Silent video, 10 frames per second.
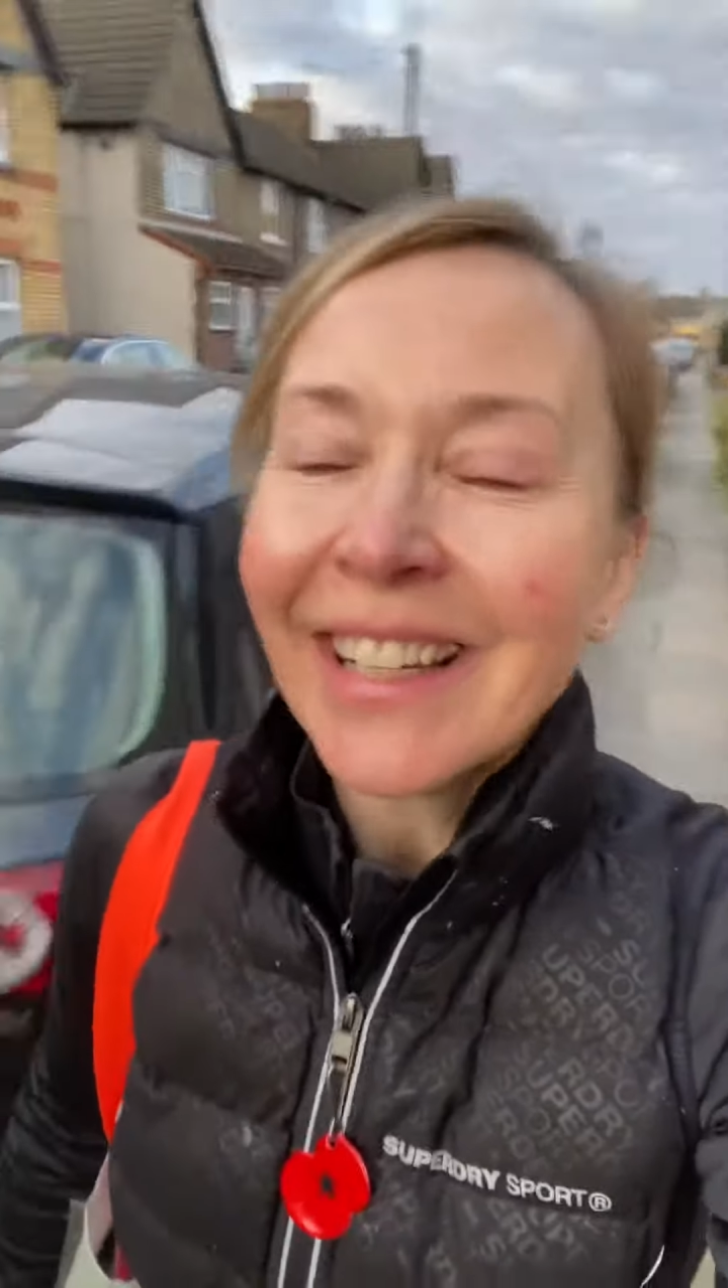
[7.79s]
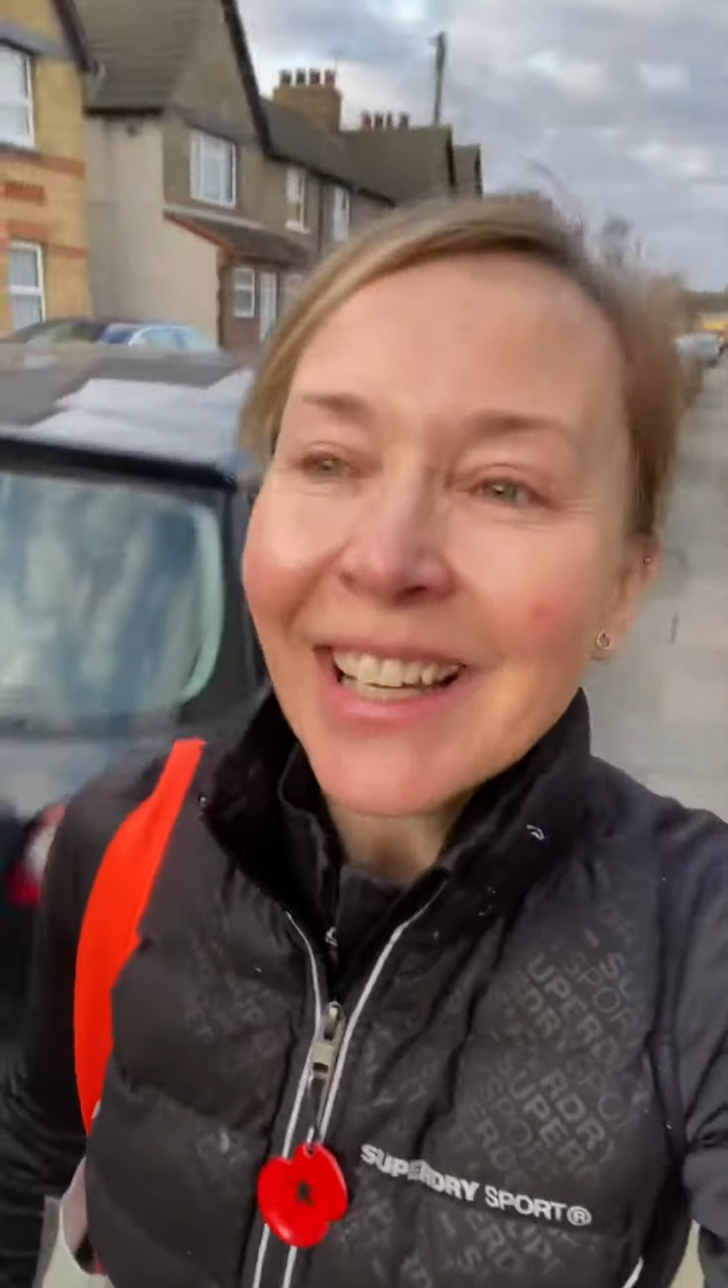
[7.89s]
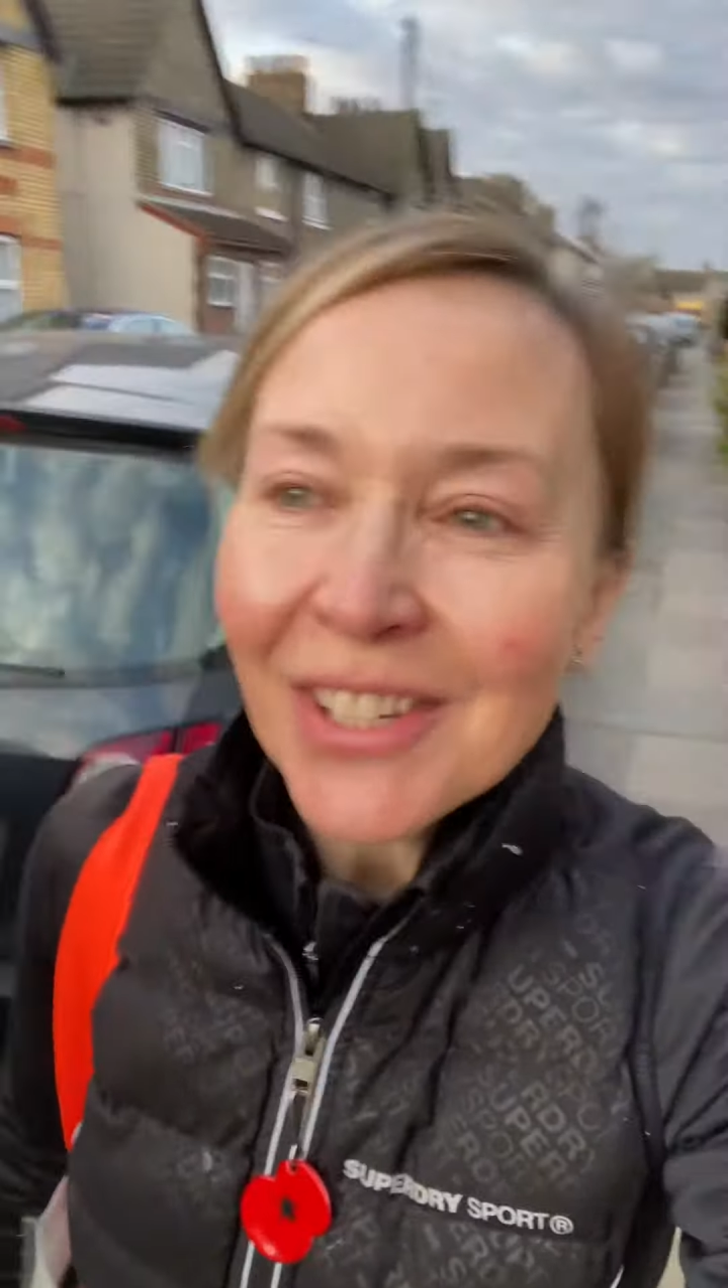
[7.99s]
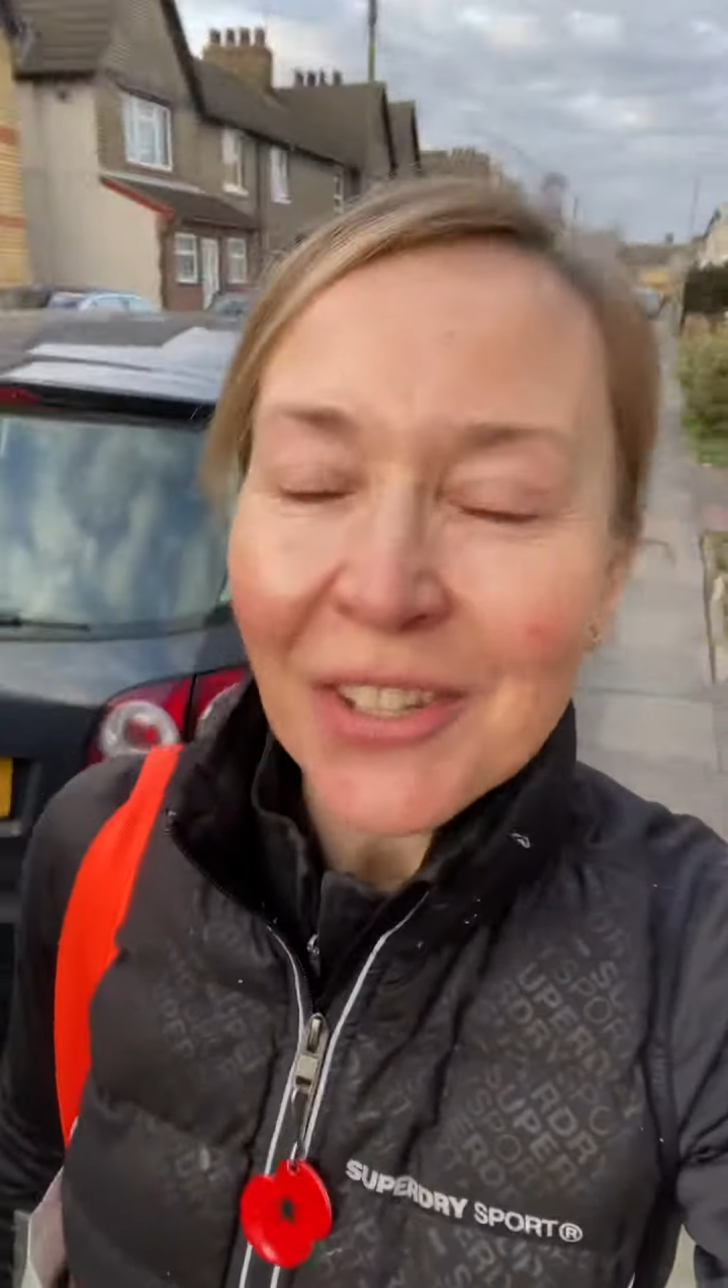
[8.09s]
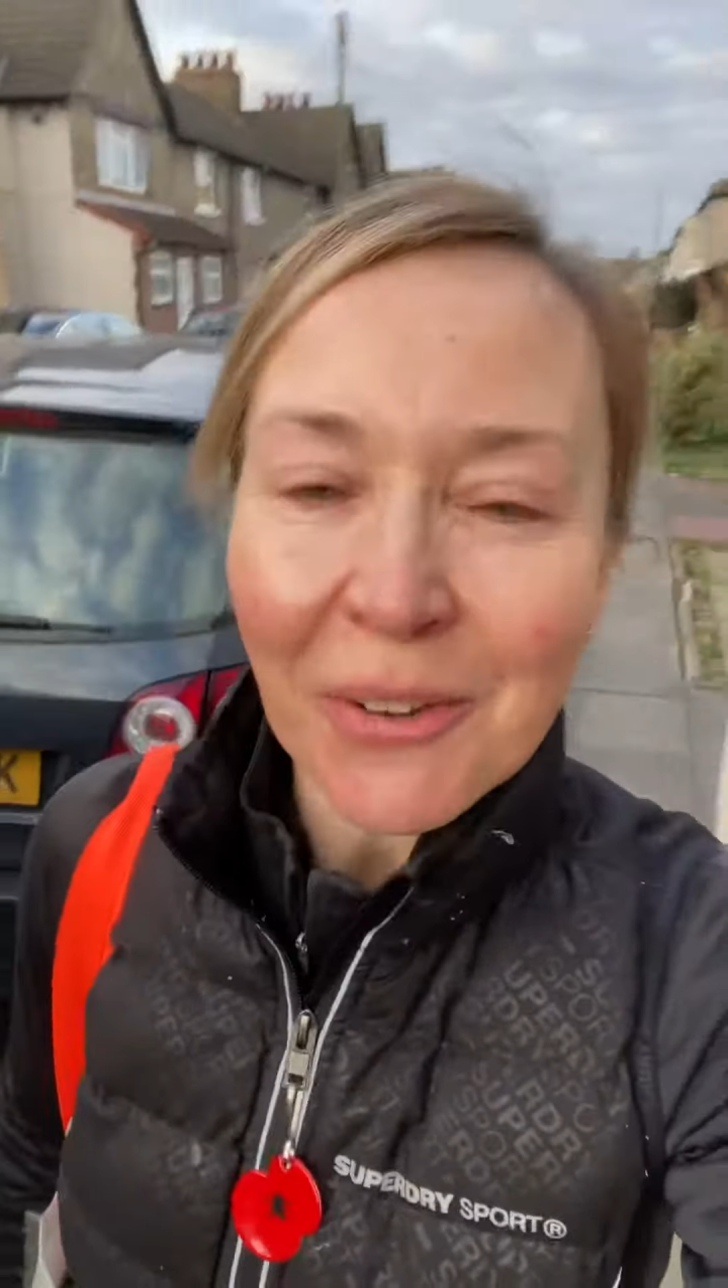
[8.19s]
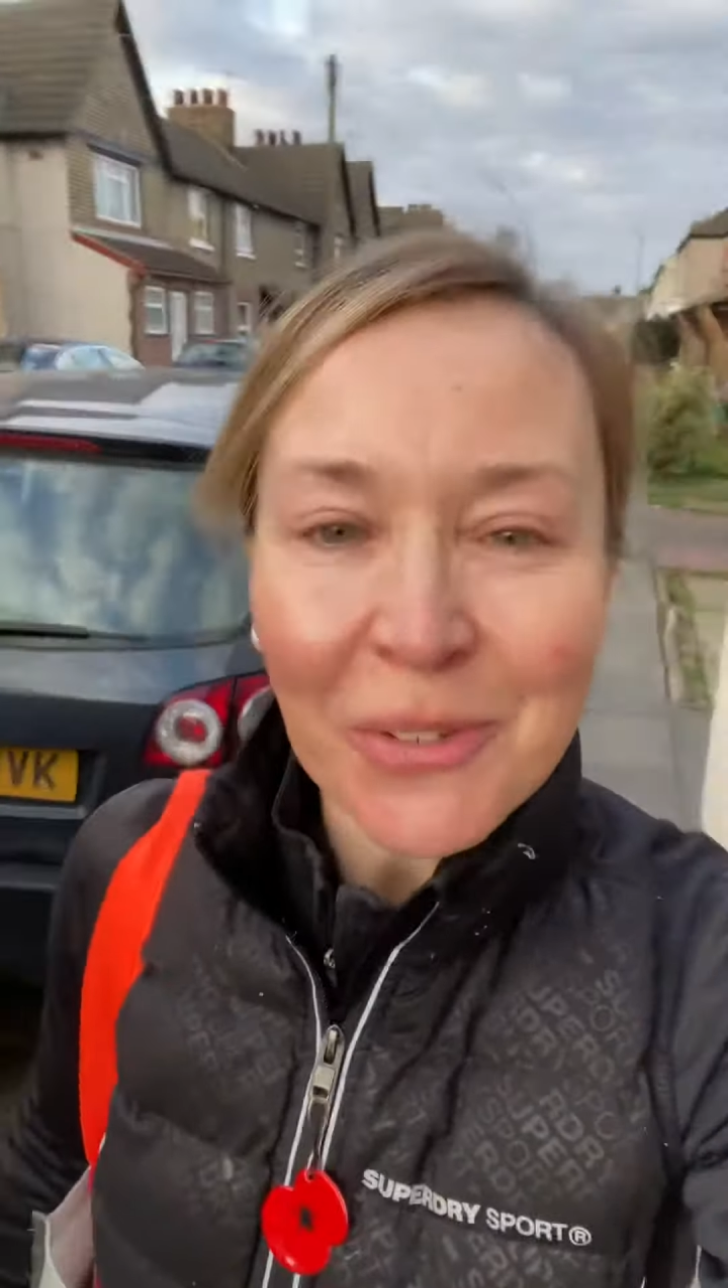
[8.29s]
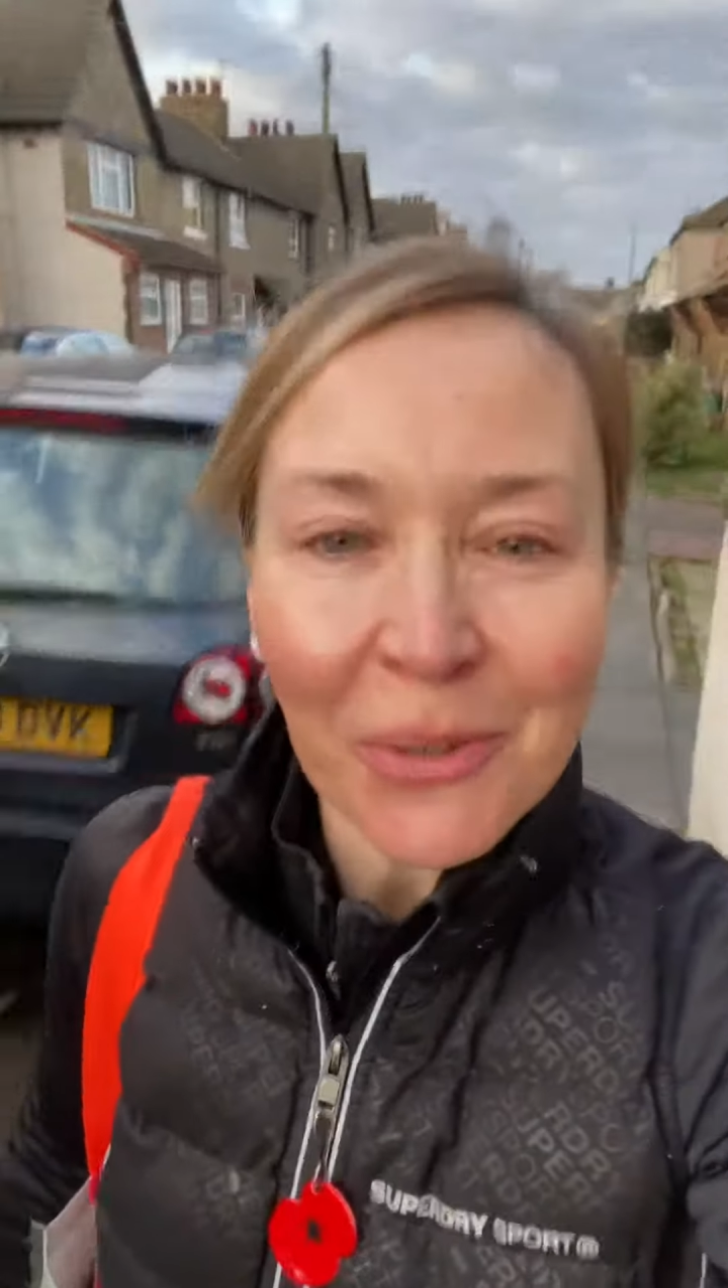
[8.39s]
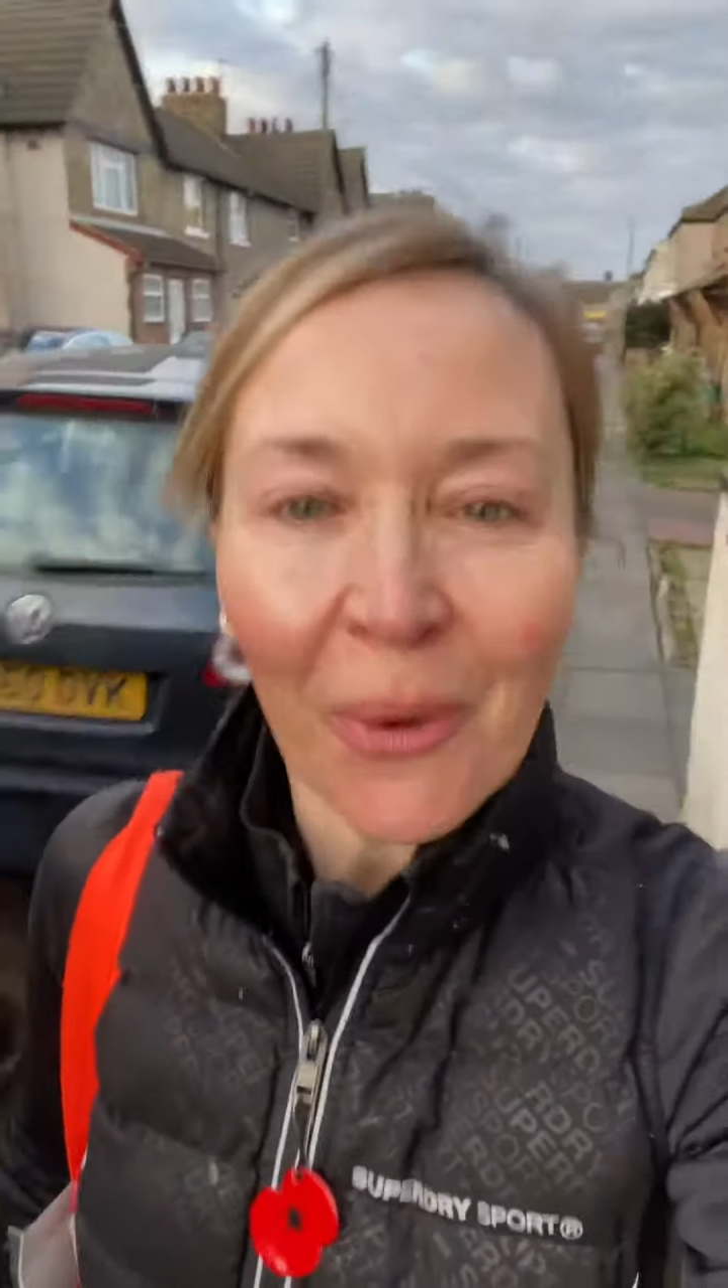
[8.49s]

So I just thought